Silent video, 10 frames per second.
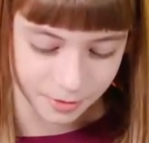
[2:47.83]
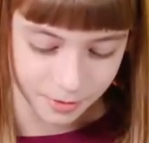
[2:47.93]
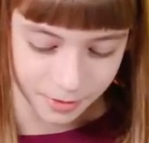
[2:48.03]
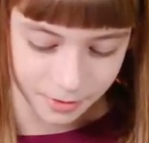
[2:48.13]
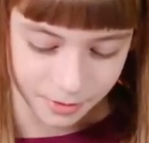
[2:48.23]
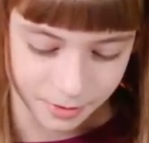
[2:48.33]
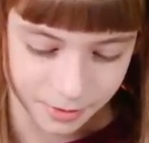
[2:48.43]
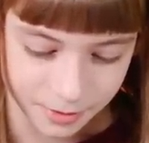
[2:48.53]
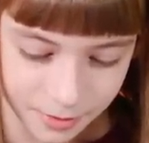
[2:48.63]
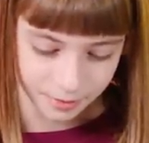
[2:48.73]

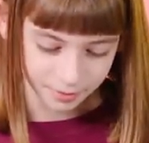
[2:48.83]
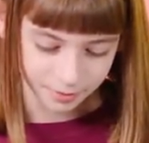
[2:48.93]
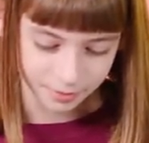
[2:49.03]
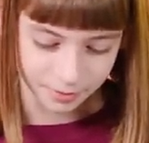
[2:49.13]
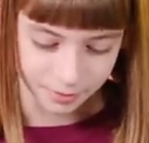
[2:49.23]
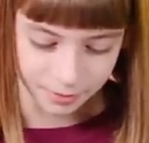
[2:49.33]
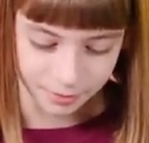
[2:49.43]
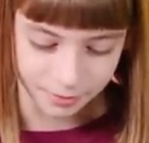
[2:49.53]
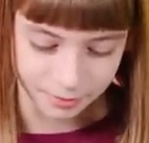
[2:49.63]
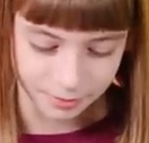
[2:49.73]

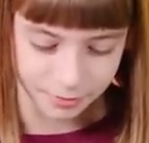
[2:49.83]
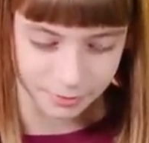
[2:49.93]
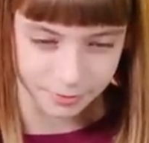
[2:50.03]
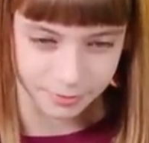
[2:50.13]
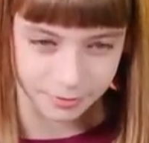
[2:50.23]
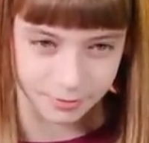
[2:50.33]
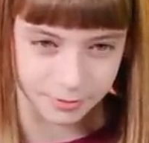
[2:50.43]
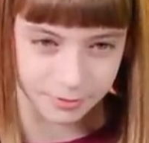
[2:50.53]
(no one is talking)